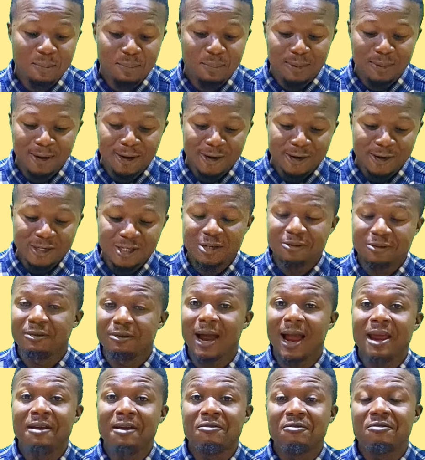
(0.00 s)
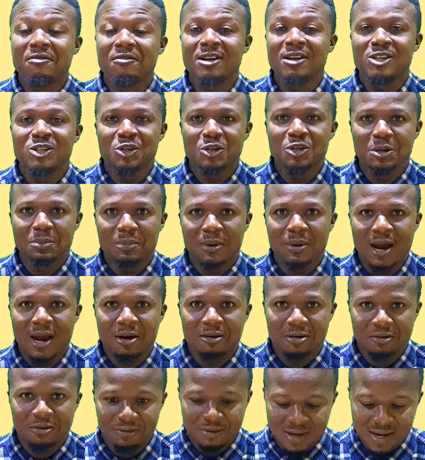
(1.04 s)
plus 5 raised to the power
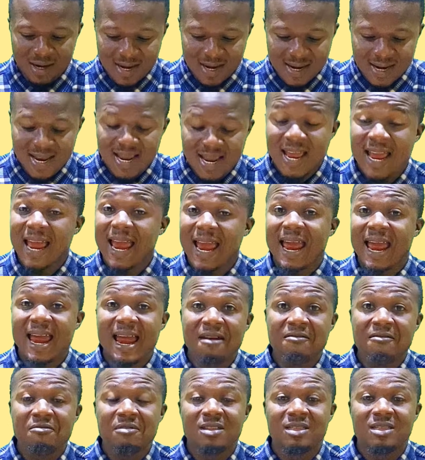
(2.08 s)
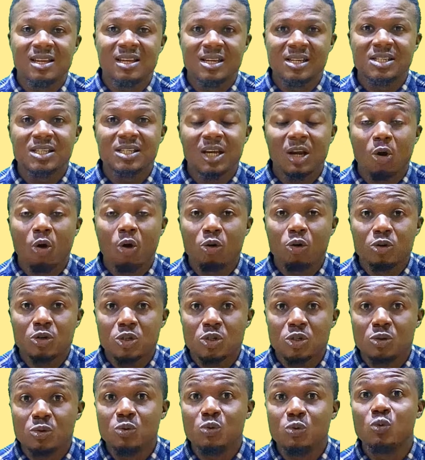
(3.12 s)
of a, everything is equal
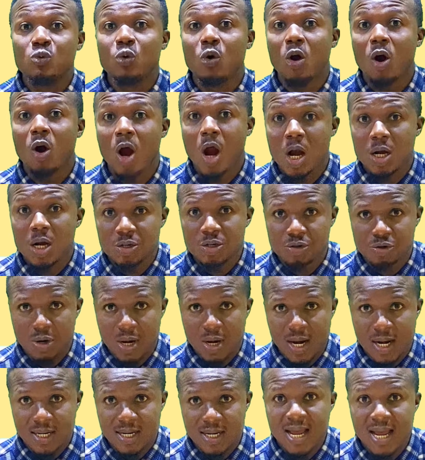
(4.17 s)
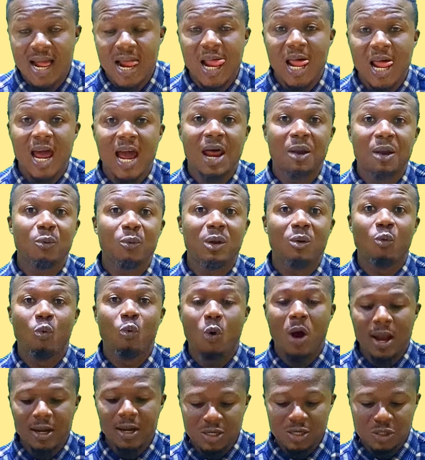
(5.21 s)
to 100. And we
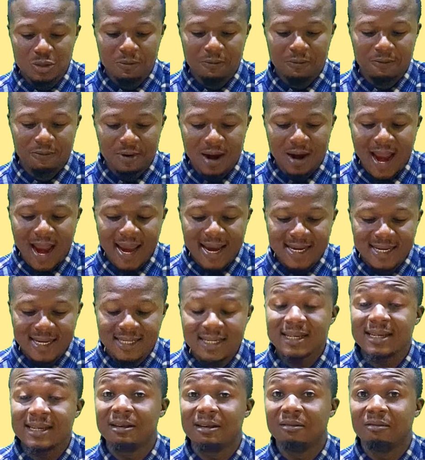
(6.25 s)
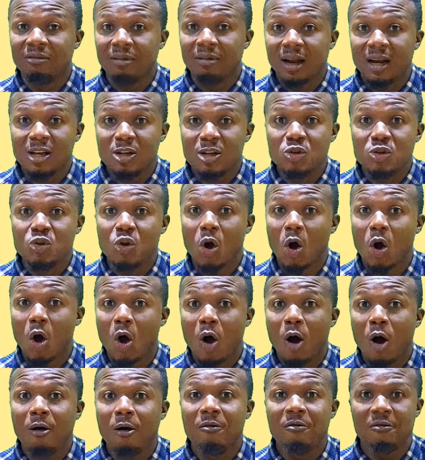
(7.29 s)
want to find the value
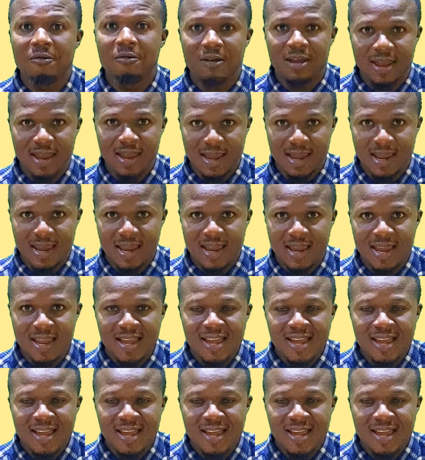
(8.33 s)
of a.